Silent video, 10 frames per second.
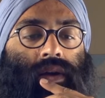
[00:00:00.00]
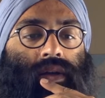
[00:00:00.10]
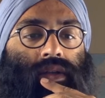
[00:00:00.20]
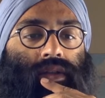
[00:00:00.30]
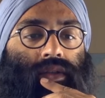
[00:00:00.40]

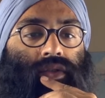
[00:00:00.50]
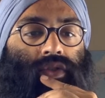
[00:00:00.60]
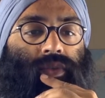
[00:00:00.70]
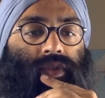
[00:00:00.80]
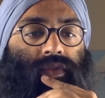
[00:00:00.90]
Still a
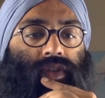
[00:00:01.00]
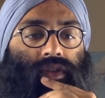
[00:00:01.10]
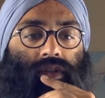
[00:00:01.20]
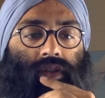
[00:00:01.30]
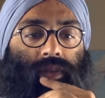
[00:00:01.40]
triple defense
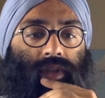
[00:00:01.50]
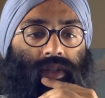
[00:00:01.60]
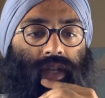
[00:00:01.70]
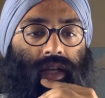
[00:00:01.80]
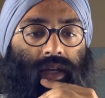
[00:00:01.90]
here, double
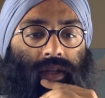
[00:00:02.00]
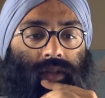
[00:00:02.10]
attack.